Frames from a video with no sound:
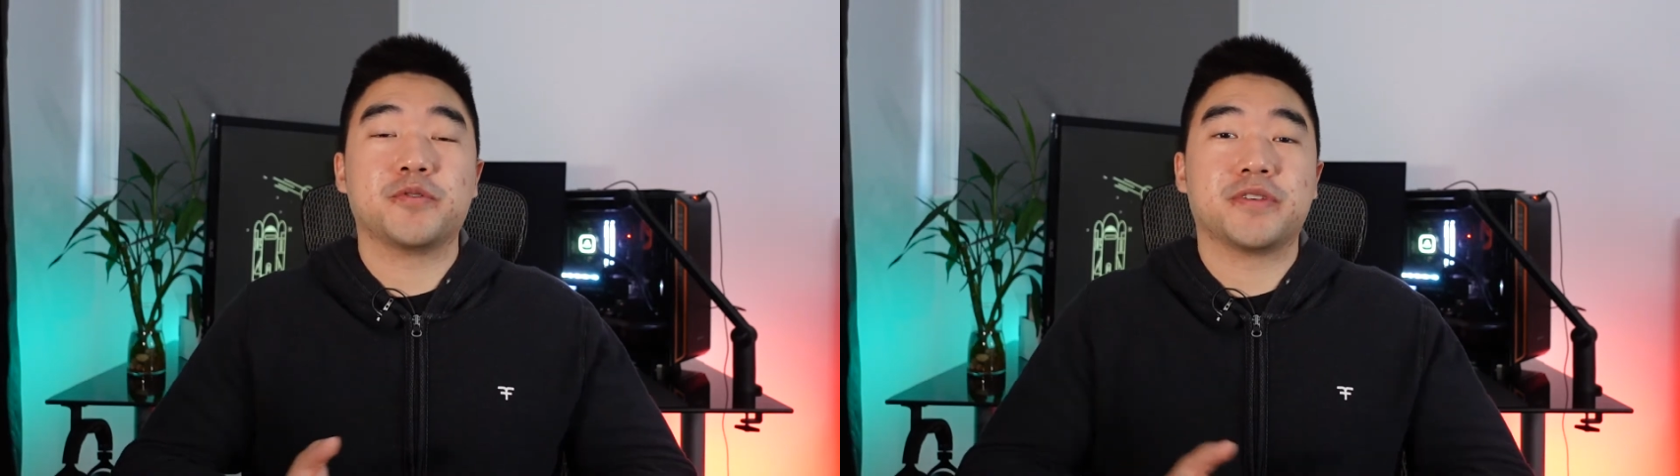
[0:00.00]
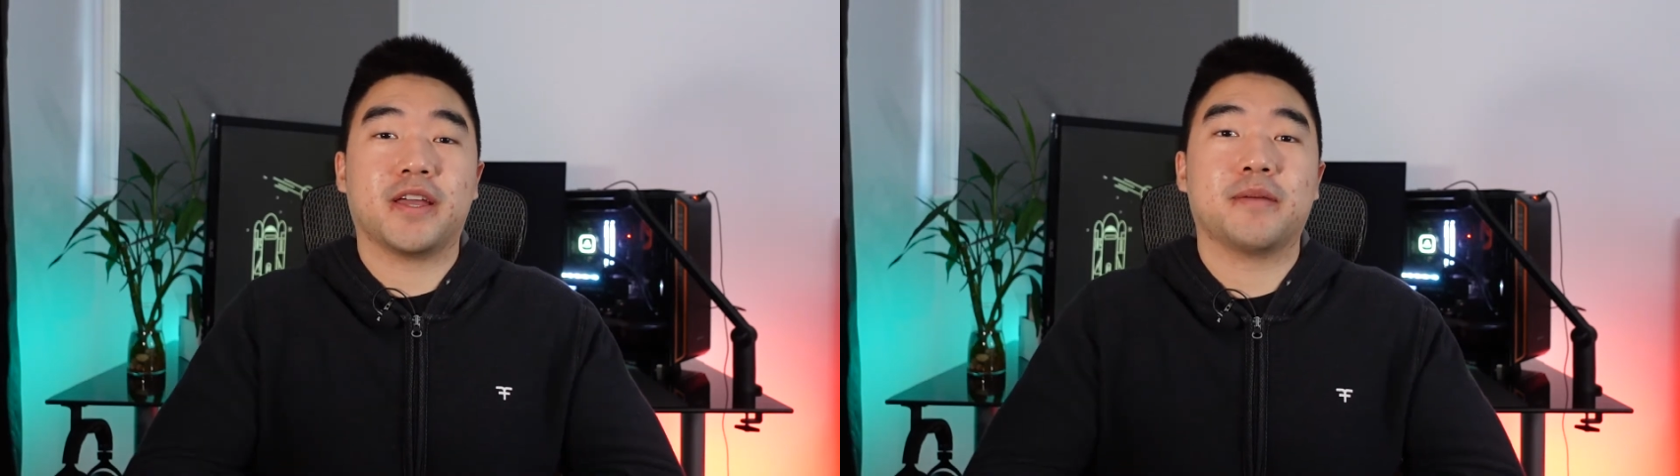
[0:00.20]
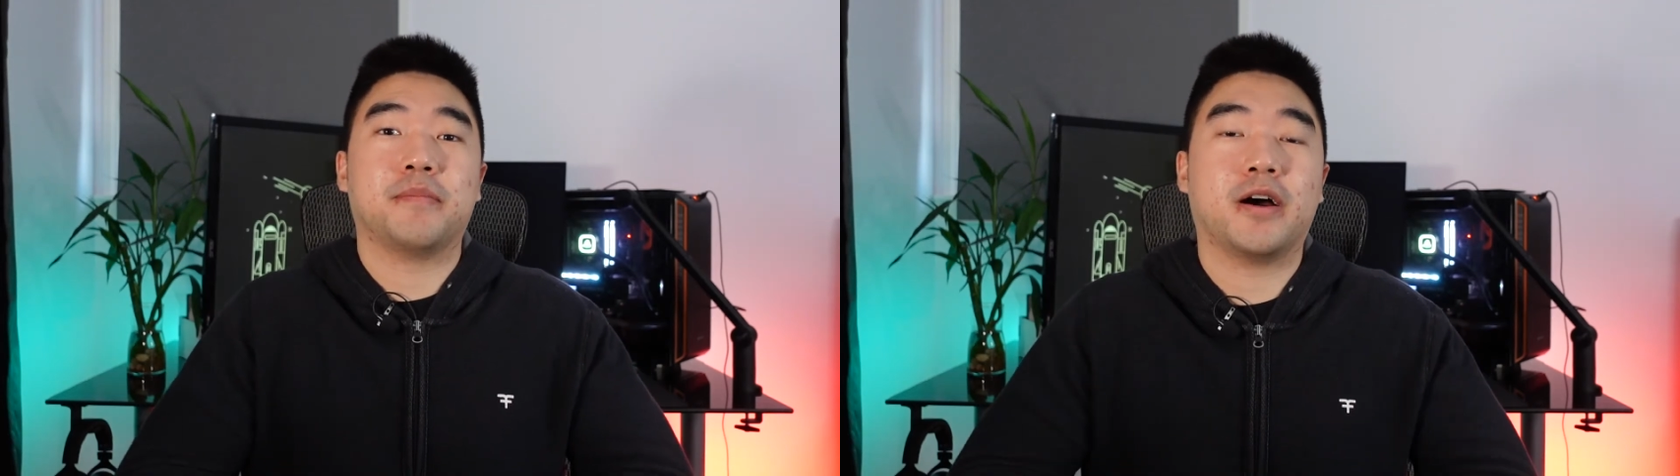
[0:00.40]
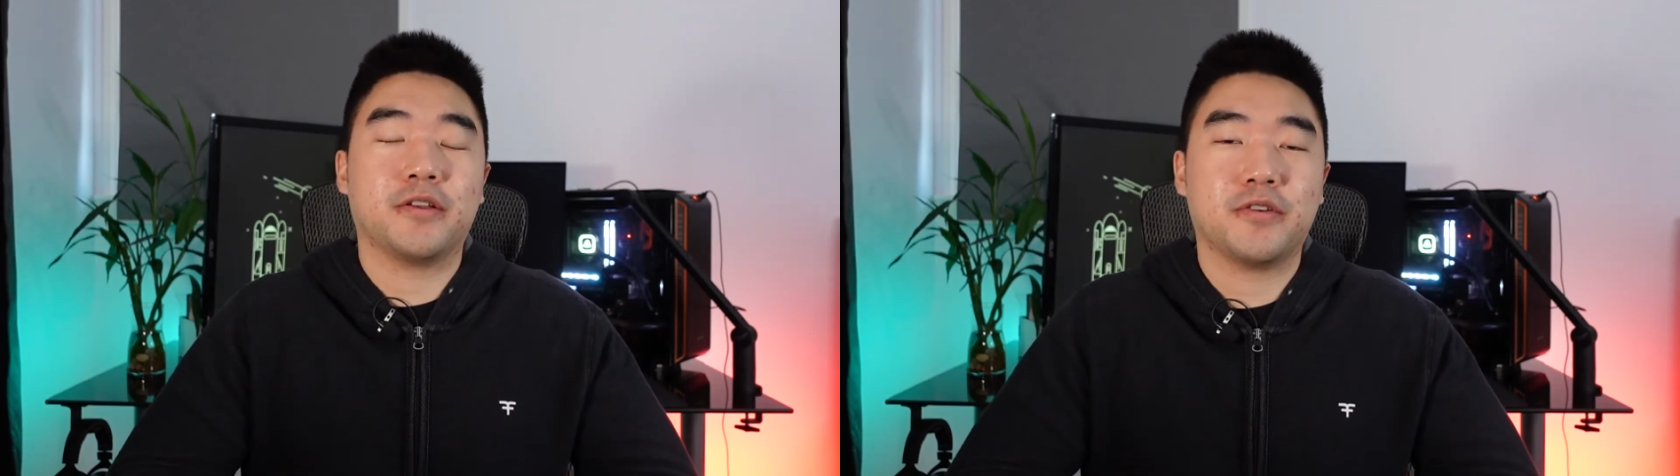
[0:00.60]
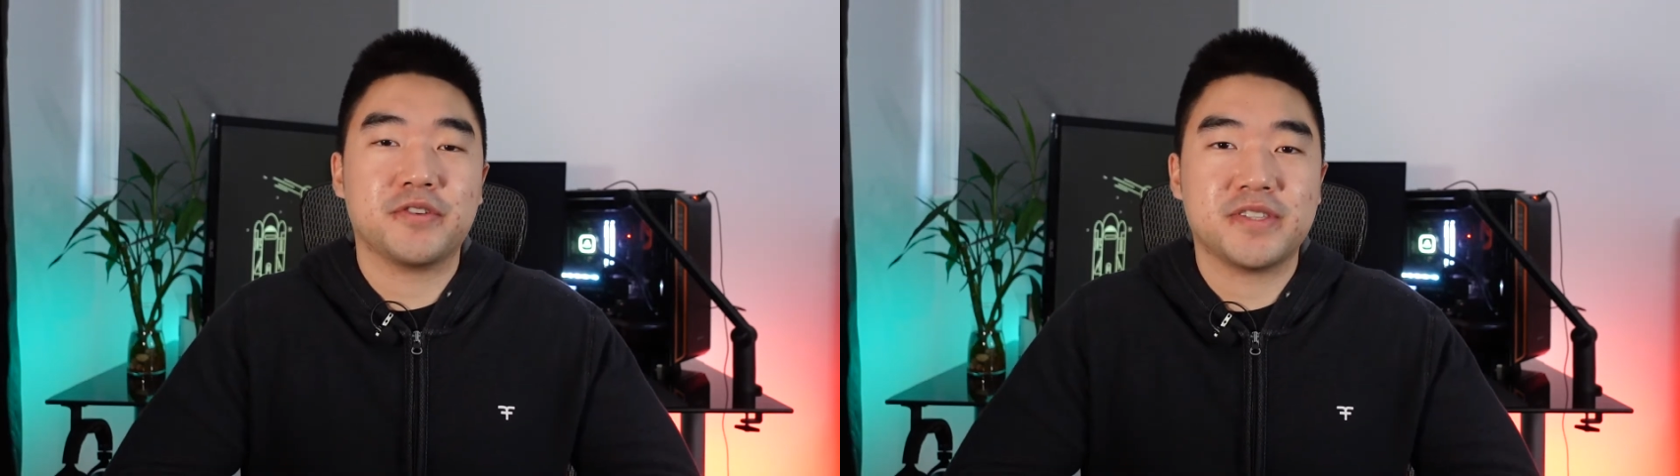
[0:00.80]
using a
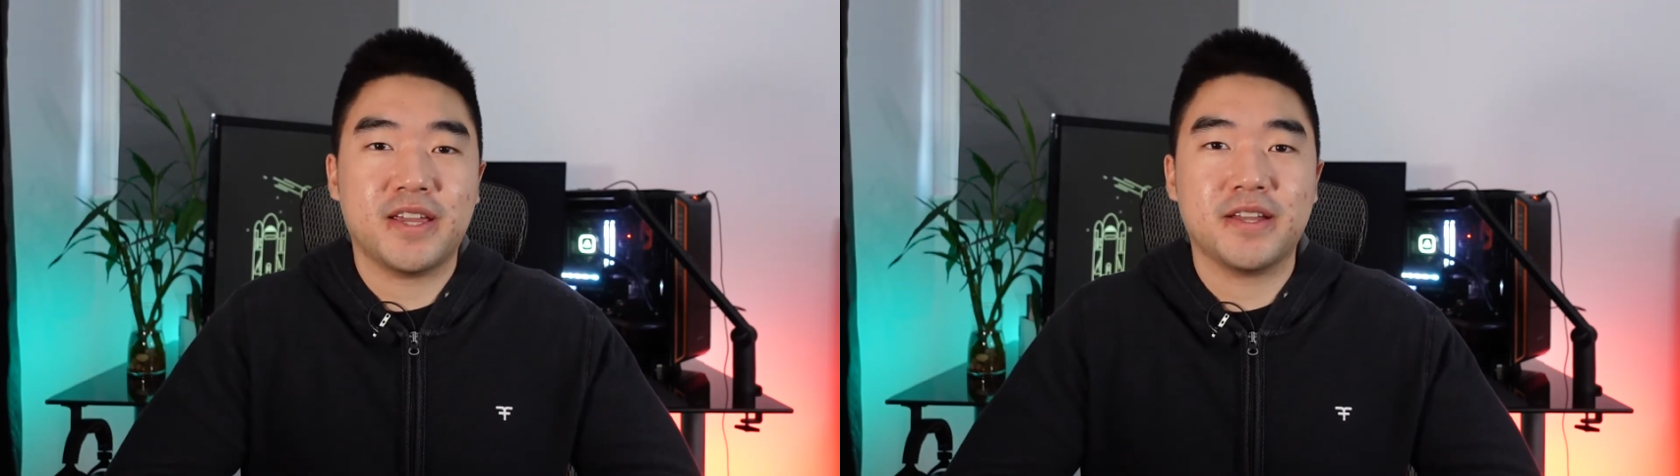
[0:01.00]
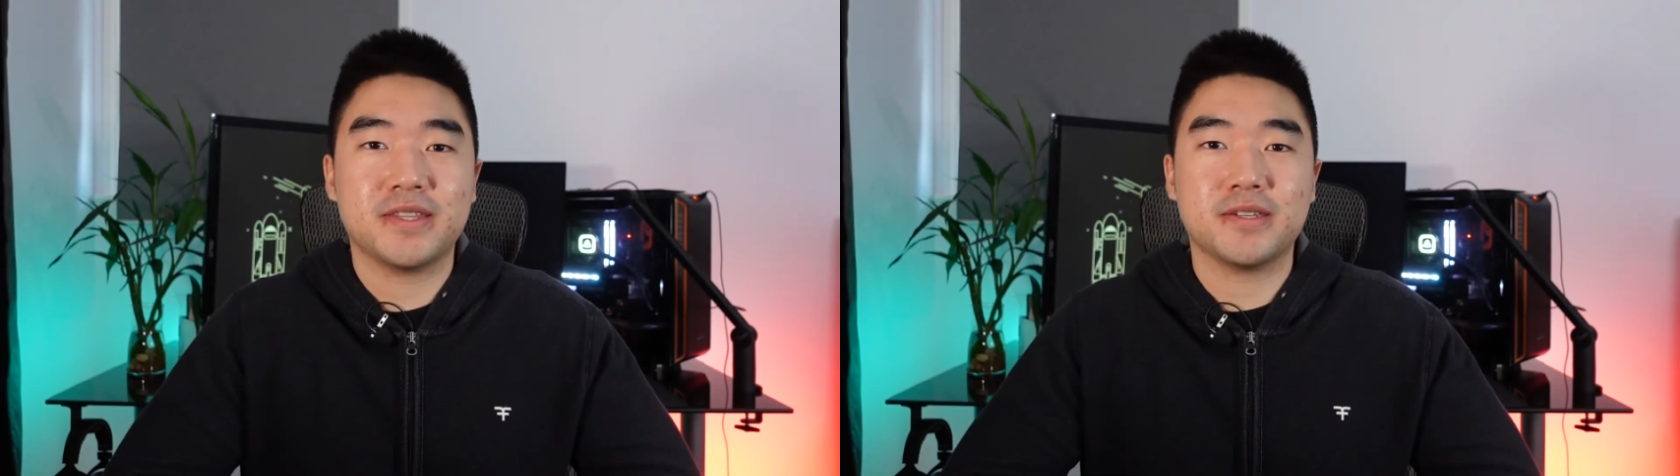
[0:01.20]
monitor stand